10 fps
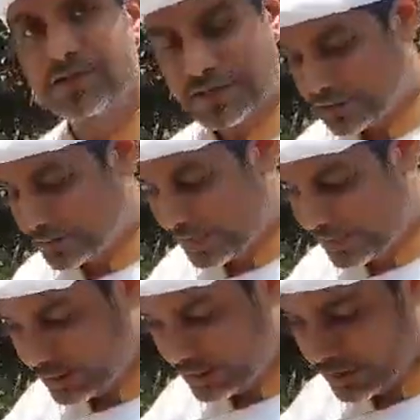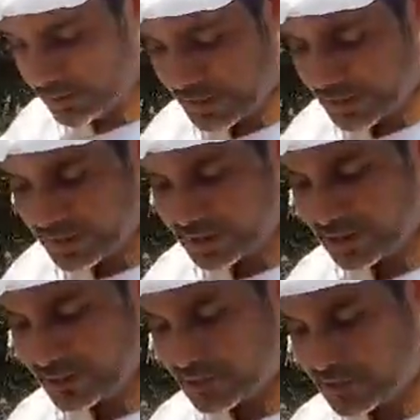tried to bind the onion bhaji.
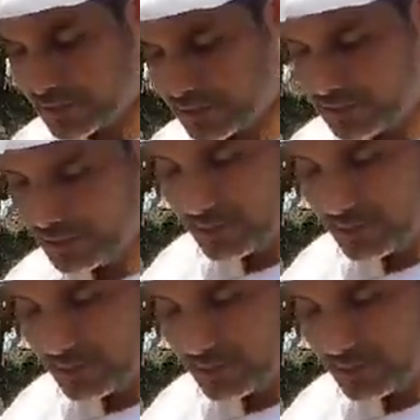So I'm just going to